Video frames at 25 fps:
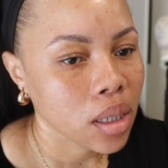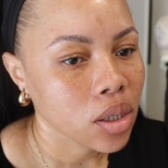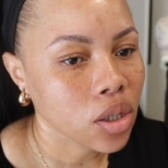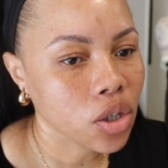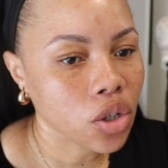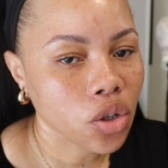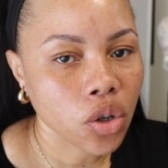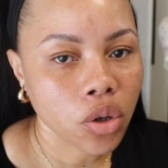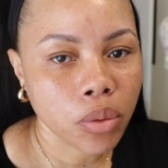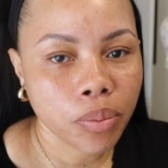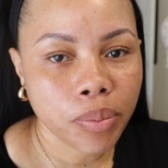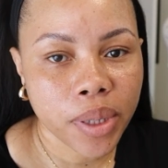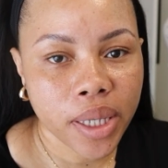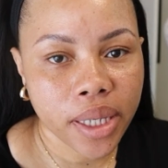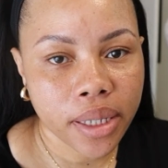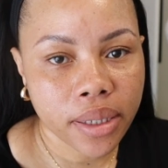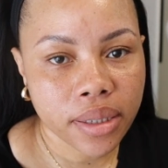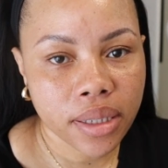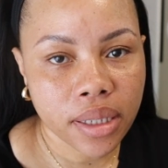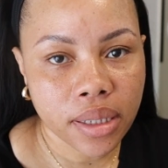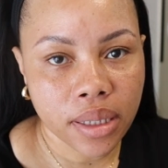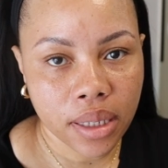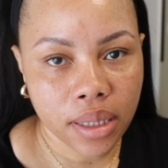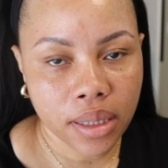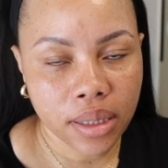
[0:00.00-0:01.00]
you know,
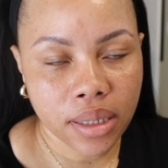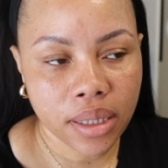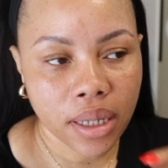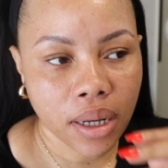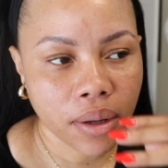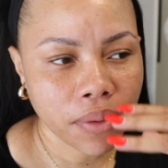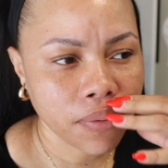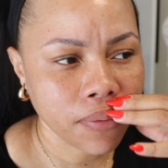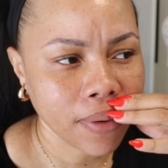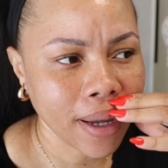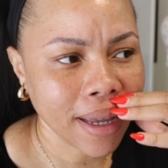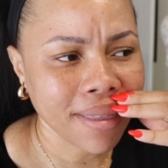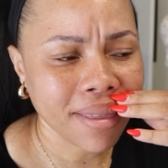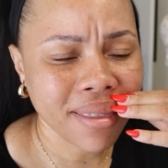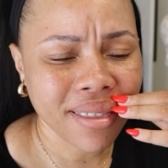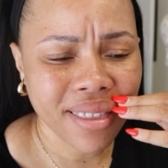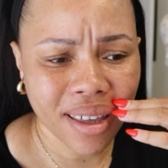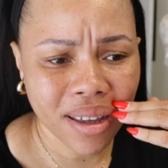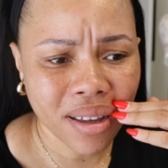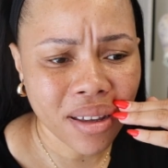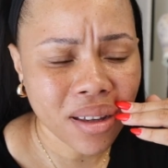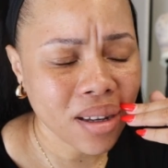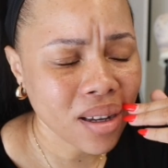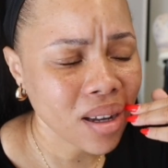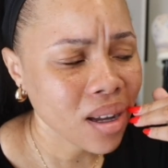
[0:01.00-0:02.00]
pieces and stuff, I
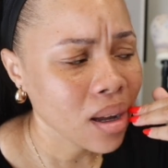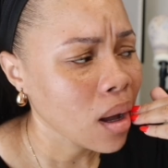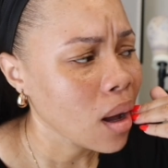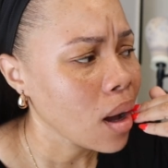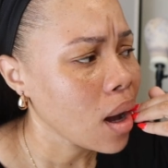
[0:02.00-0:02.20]
think.